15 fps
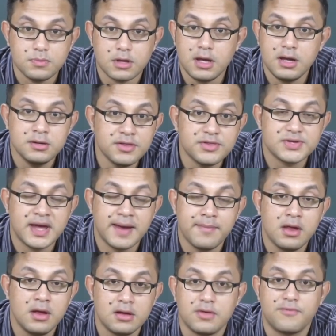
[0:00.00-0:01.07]
And this time,
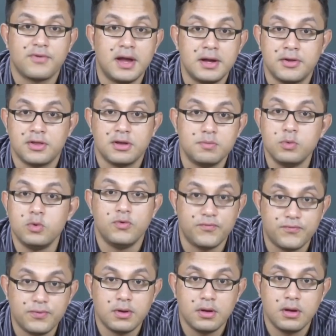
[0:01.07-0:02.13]
the fly does not
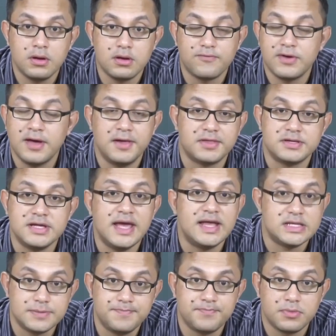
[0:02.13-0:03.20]
move. The fly is
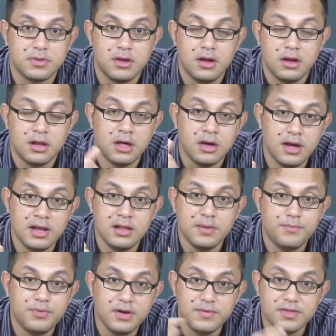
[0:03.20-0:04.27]
dead. Now, in
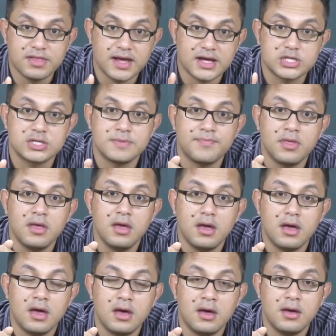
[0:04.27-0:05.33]
the previous section,
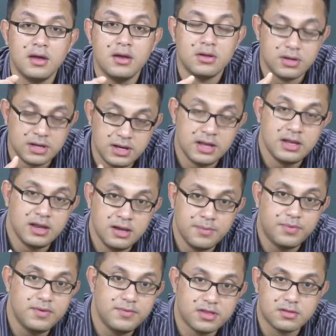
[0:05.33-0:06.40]
uh, in,
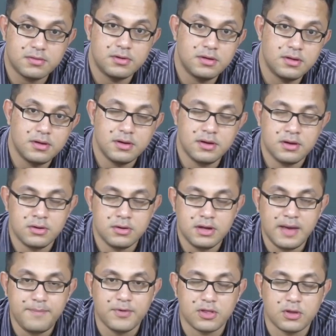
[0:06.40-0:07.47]
in, previous uh, you know,
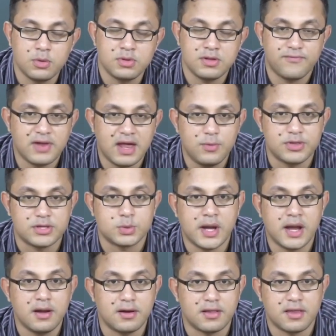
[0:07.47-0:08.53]
episode where the fly was
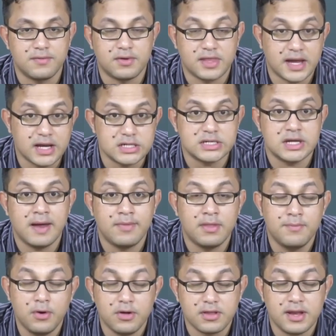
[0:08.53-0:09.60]
drying itself the second time,
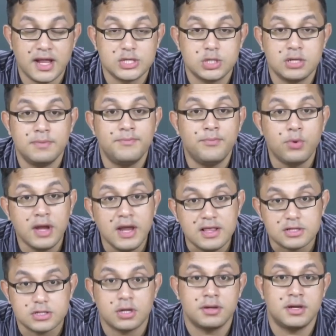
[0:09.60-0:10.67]
the boss had actually
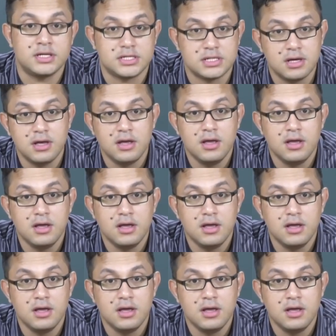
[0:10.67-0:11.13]
breathed on it